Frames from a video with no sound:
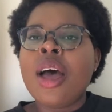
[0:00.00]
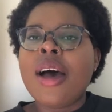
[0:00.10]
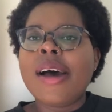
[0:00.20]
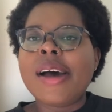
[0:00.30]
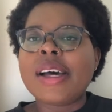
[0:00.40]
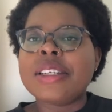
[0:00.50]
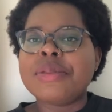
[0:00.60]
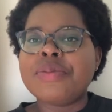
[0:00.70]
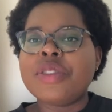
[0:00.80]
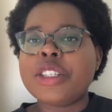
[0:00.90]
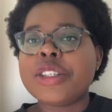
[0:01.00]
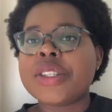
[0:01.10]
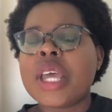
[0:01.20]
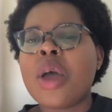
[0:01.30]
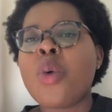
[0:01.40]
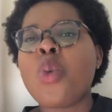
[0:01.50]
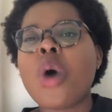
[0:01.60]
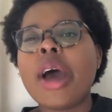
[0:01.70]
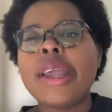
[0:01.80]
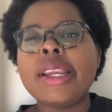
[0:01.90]
There's
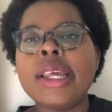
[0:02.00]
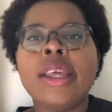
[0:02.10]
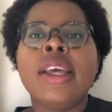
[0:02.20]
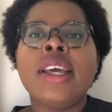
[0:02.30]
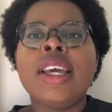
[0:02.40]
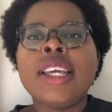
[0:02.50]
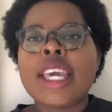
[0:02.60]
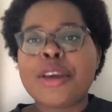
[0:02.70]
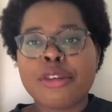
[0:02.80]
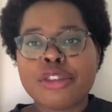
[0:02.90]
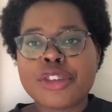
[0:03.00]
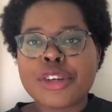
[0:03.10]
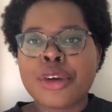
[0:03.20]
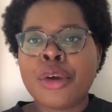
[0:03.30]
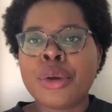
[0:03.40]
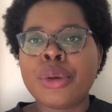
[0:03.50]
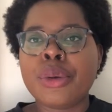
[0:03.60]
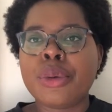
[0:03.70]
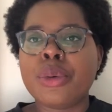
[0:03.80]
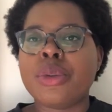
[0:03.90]
one character
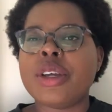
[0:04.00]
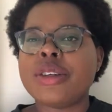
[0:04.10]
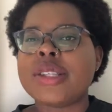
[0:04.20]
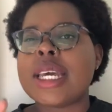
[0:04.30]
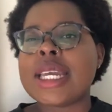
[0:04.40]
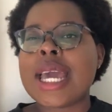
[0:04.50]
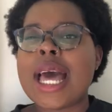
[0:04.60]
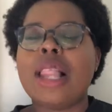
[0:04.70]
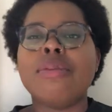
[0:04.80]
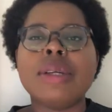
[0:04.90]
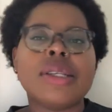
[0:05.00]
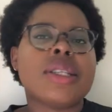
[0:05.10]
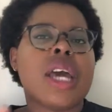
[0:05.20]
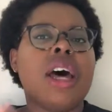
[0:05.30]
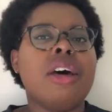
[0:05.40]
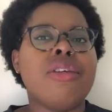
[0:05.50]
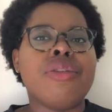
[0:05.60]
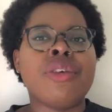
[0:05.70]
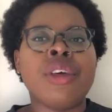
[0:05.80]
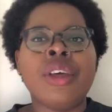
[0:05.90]
who there's like an element of
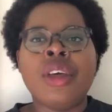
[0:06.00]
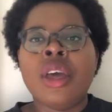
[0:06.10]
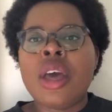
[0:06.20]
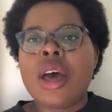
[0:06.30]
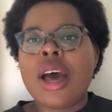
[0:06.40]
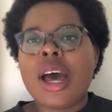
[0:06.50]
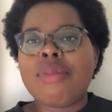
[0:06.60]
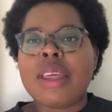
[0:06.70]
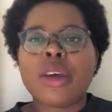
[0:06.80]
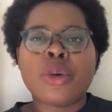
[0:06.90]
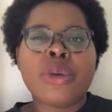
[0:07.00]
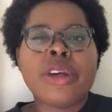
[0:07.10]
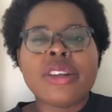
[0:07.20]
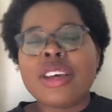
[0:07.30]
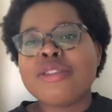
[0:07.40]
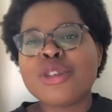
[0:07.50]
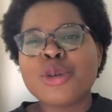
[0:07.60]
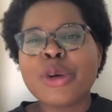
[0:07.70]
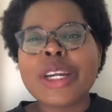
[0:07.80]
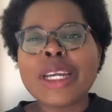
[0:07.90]
like a queer love
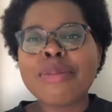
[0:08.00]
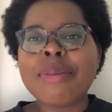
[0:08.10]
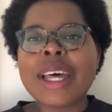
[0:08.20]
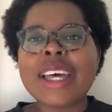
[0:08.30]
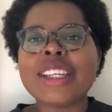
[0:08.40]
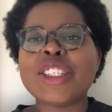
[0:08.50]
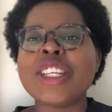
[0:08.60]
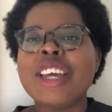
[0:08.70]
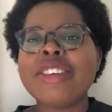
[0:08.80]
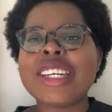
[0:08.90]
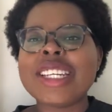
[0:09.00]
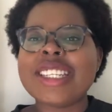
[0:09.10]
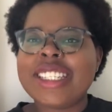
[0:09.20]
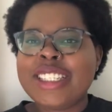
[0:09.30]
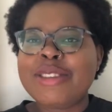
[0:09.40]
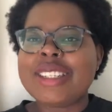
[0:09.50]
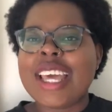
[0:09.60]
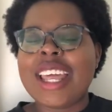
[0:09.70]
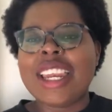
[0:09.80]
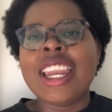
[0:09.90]
story, but she never continues
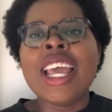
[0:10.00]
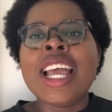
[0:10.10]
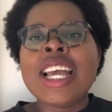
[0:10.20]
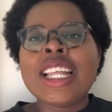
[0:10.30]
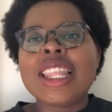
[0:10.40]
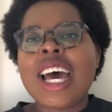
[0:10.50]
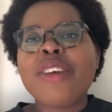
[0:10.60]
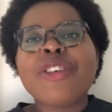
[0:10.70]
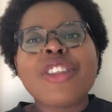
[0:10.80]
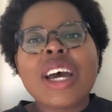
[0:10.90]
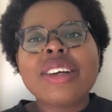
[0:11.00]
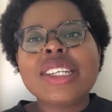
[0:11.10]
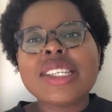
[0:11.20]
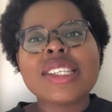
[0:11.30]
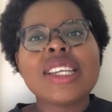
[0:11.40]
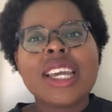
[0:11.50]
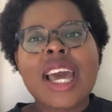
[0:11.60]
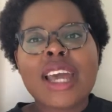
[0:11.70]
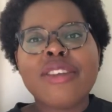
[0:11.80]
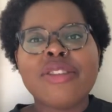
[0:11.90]
it, and that for that reason I
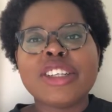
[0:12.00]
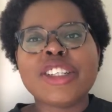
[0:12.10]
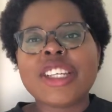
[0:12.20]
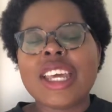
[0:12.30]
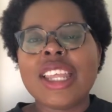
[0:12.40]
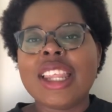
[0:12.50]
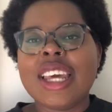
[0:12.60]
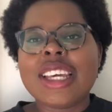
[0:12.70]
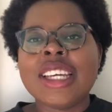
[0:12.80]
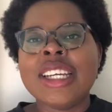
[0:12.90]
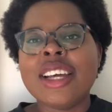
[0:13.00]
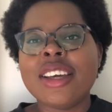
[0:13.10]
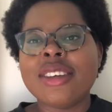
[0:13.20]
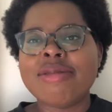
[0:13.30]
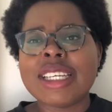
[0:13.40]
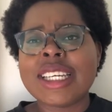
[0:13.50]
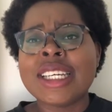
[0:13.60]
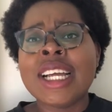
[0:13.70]
kind of wish she did. Like, I'm like,